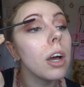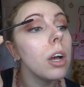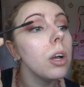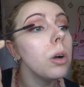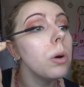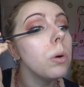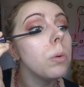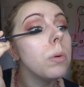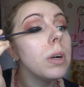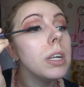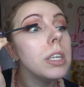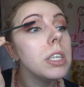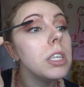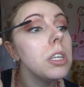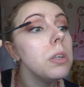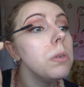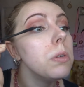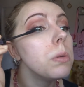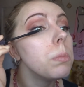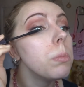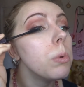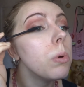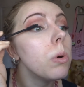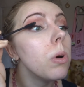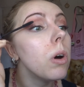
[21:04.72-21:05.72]
I always
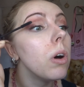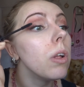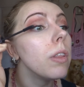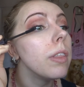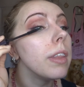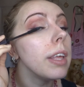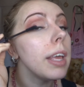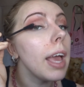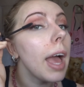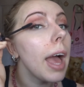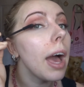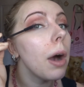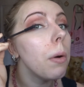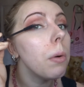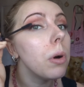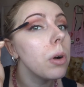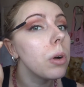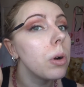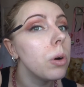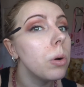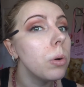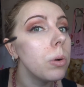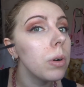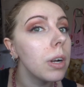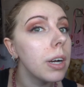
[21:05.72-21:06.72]
use more on the outer
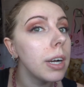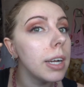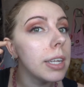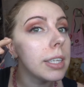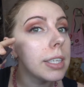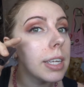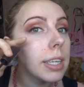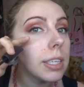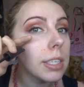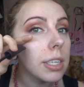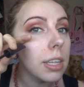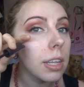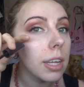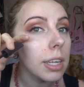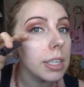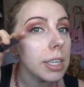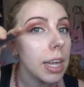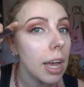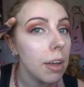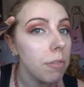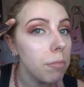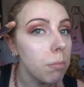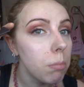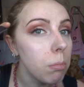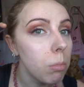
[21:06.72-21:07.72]
corner. I tend to like to
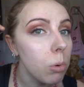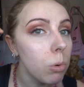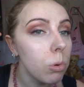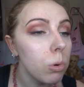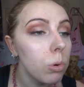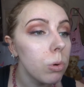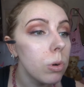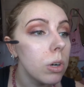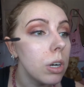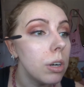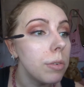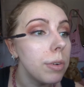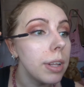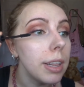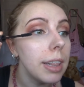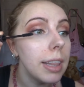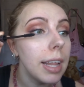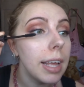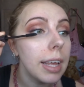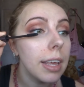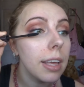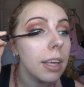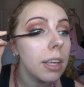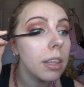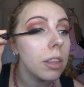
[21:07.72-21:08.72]
have more of a
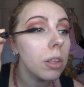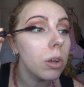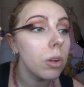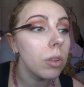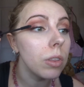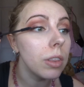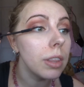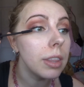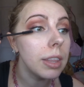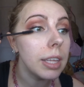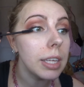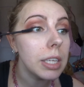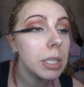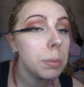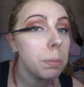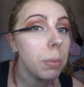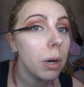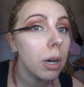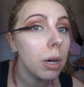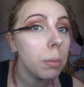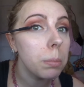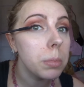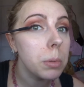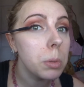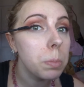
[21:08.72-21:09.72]
length on this
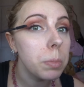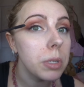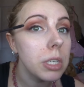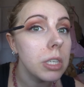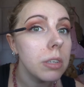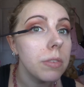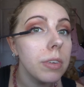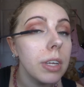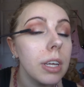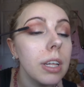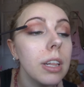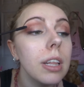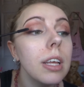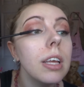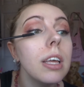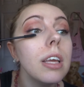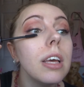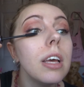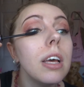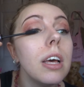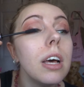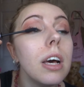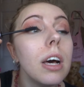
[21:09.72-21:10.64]
part specifically.